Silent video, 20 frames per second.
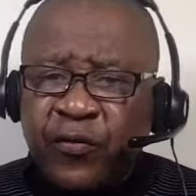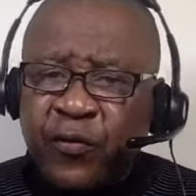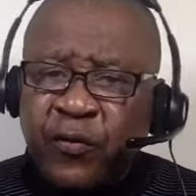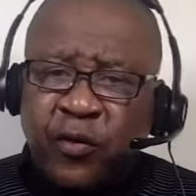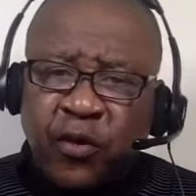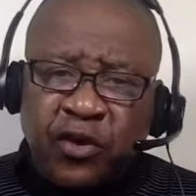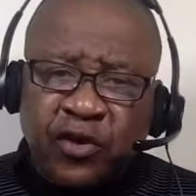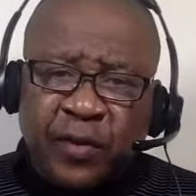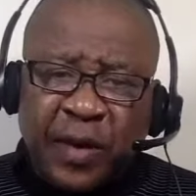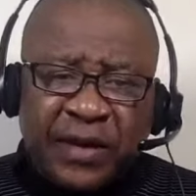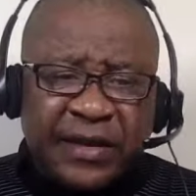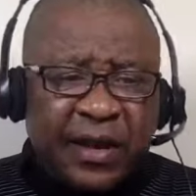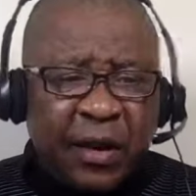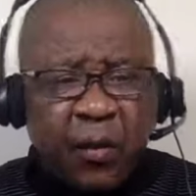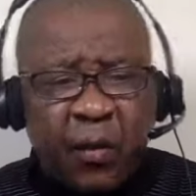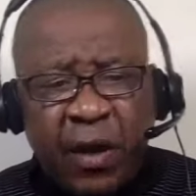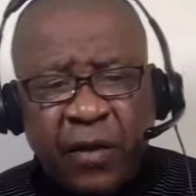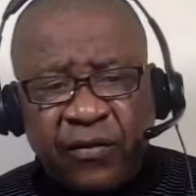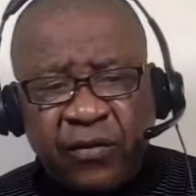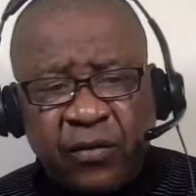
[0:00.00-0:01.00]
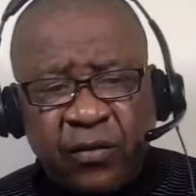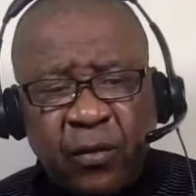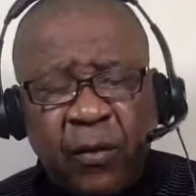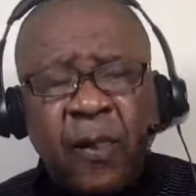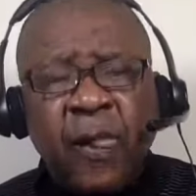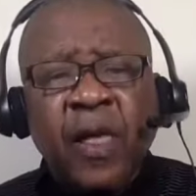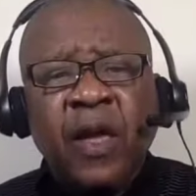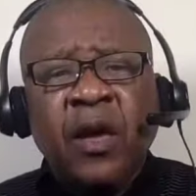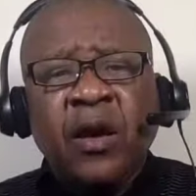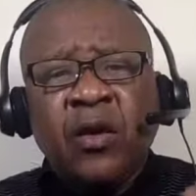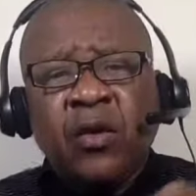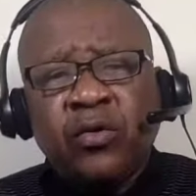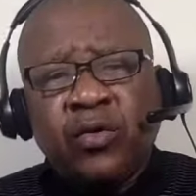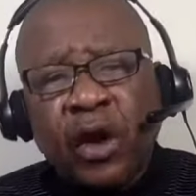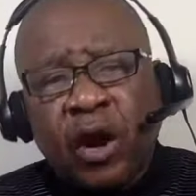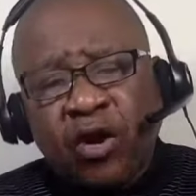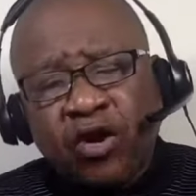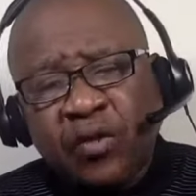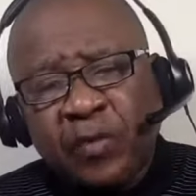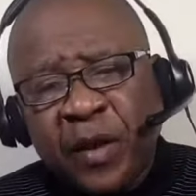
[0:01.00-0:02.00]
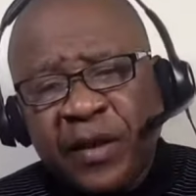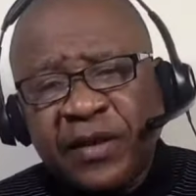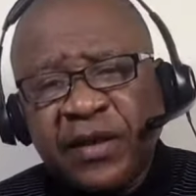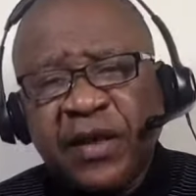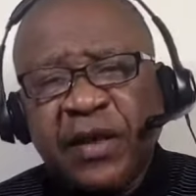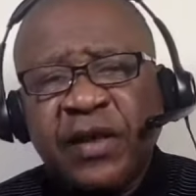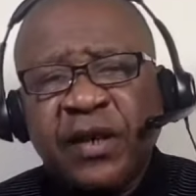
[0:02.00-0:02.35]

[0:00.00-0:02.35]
husbands and wives too, to a husband.